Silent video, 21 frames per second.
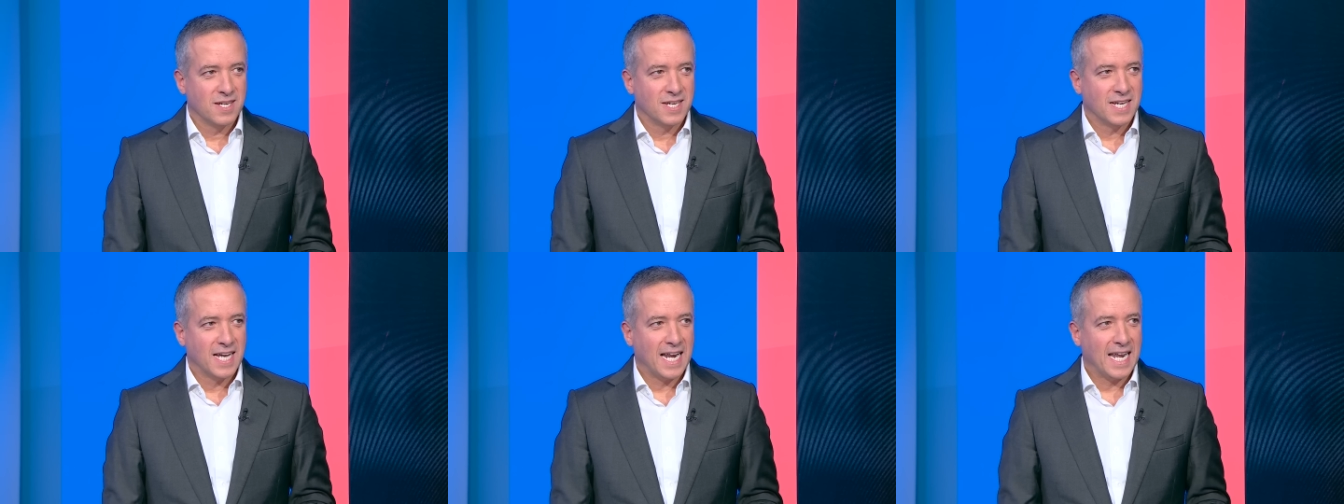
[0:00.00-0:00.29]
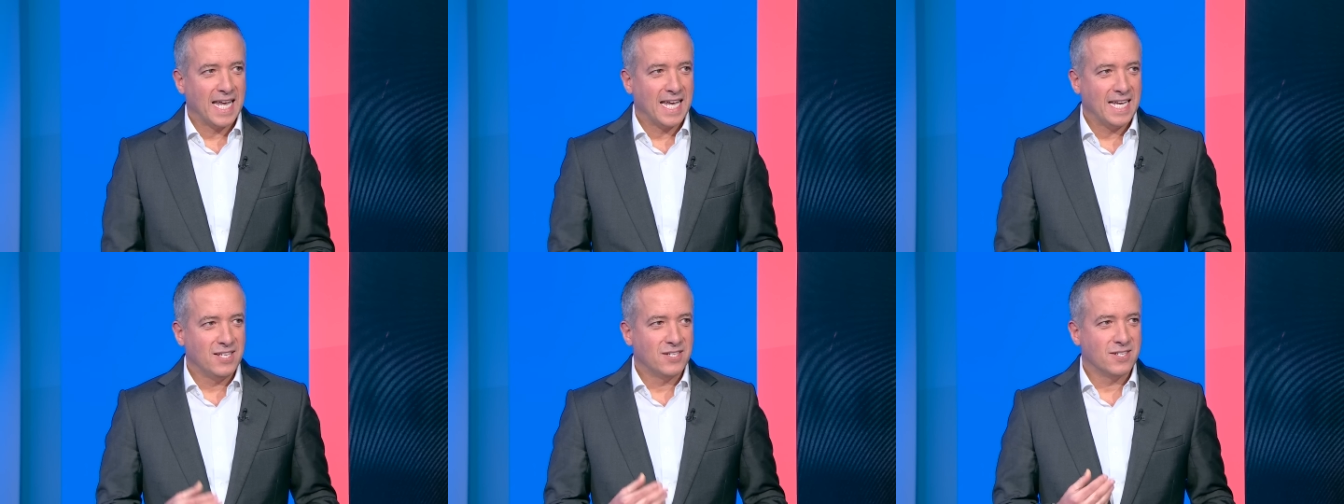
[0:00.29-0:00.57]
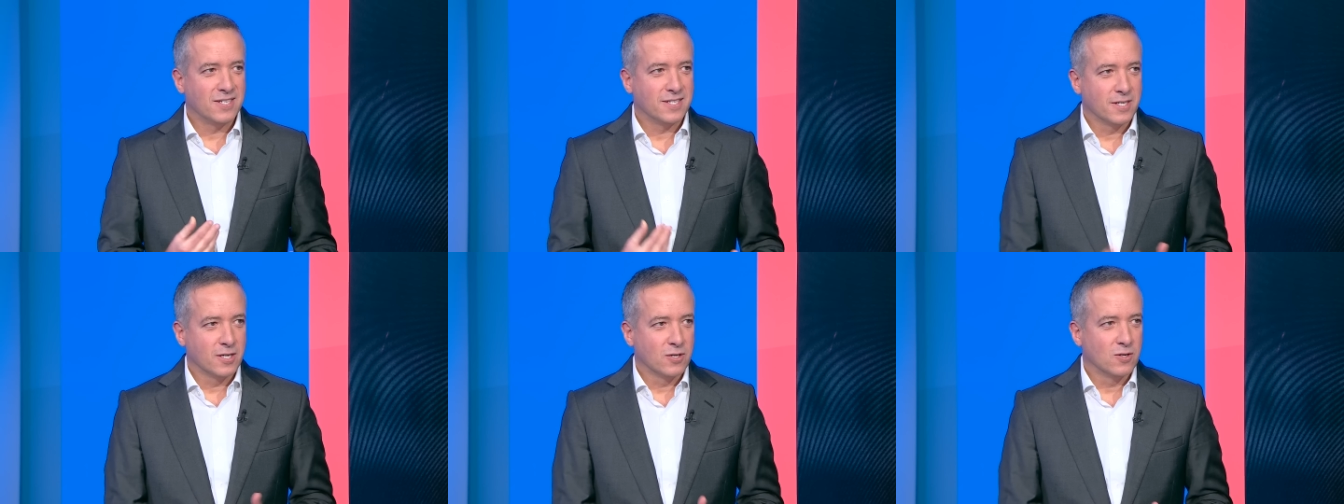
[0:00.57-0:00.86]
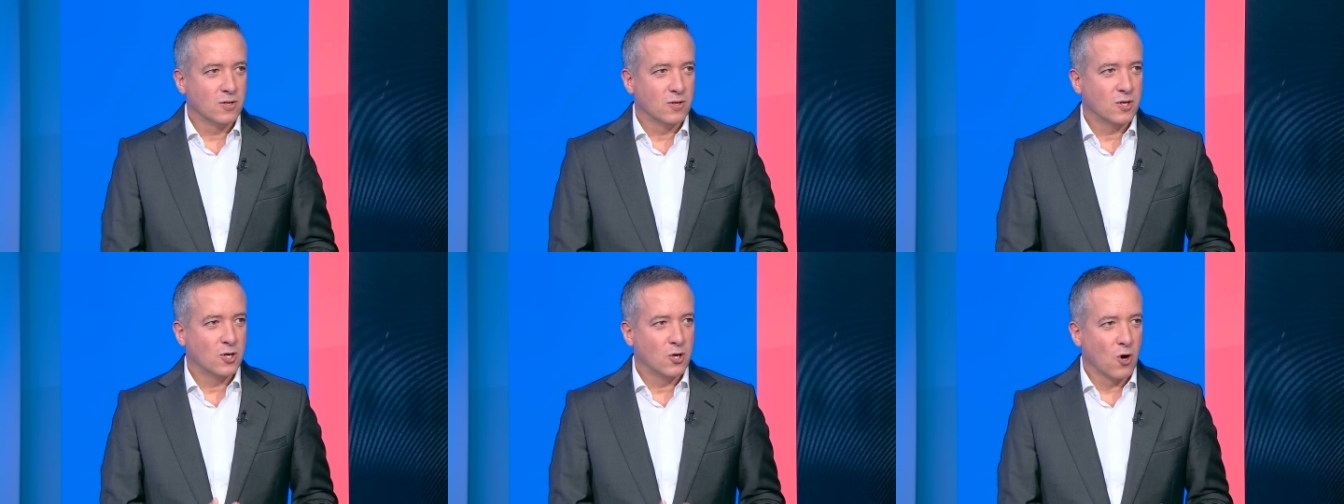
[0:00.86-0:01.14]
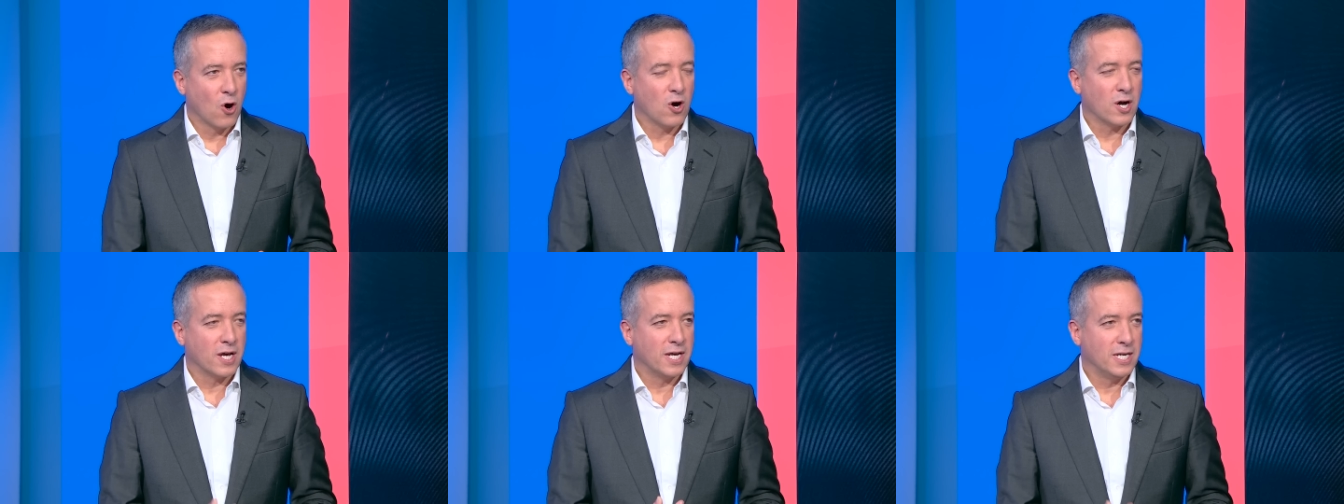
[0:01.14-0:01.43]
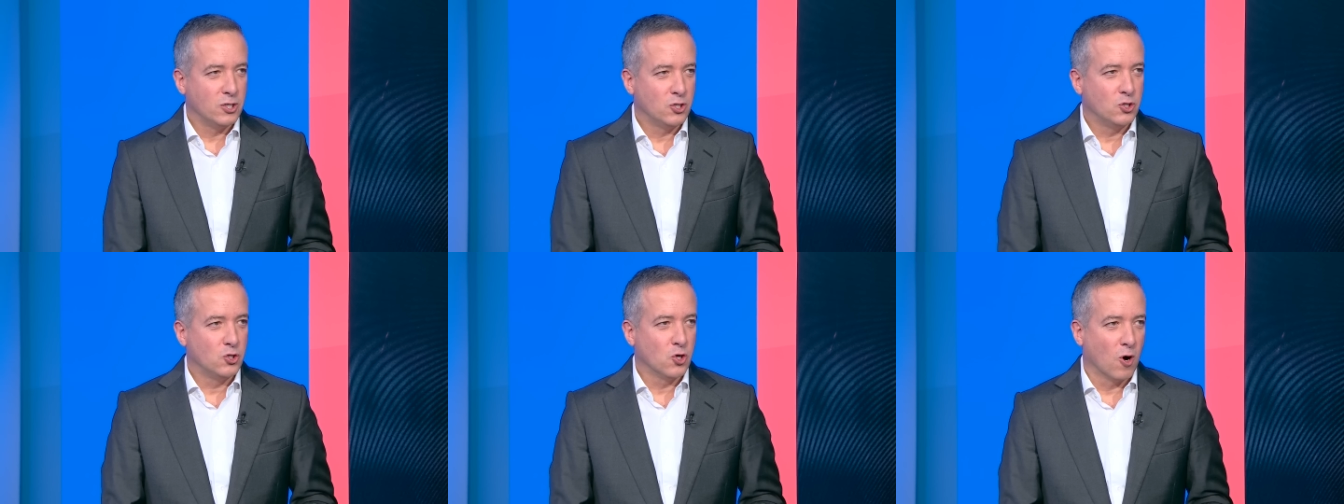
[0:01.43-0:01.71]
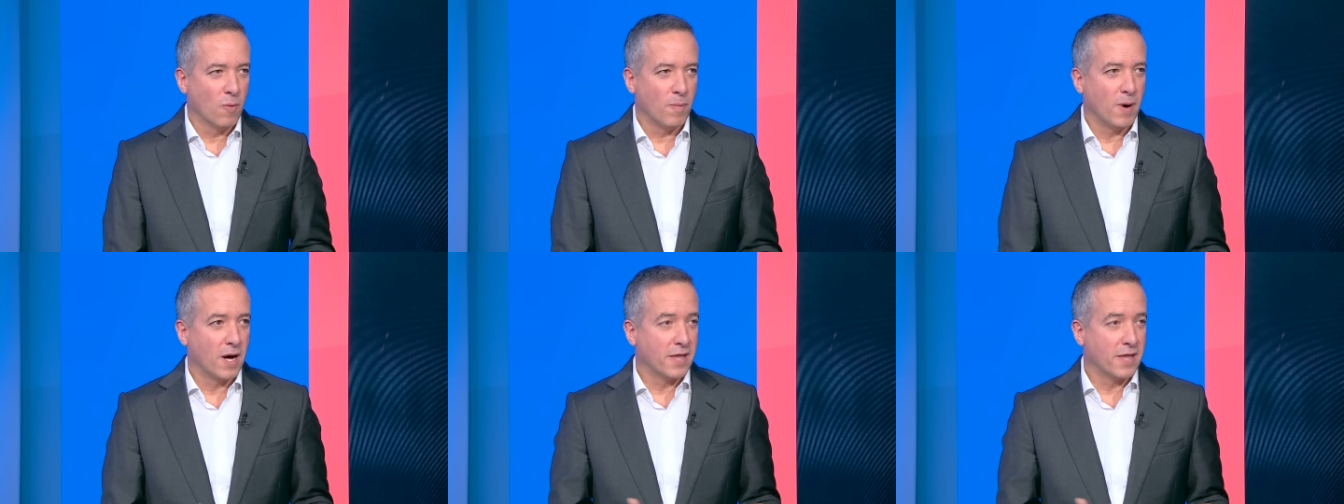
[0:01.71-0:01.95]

and he's still got his job.